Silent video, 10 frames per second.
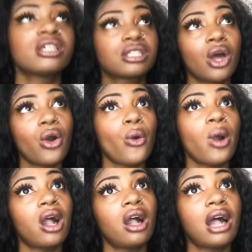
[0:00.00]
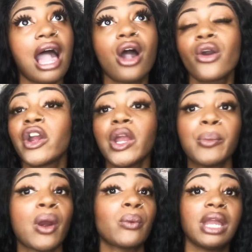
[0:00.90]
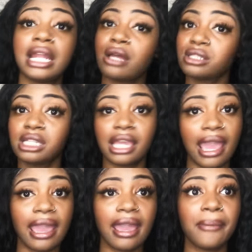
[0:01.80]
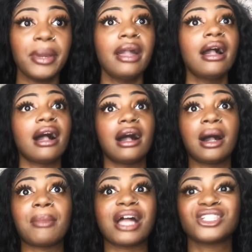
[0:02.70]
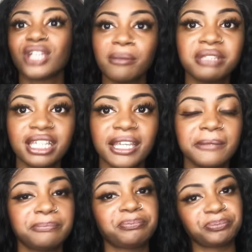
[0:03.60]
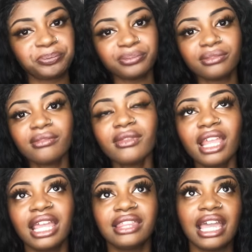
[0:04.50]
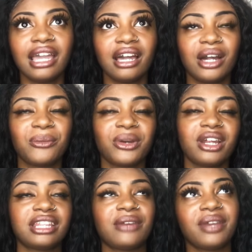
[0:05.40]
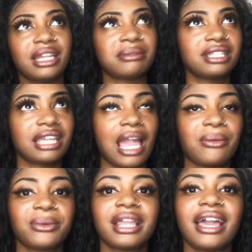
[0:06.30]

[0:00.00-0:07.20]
So I hurried up, I ran out to the cab, I jumped in, and they ran up to the cab and were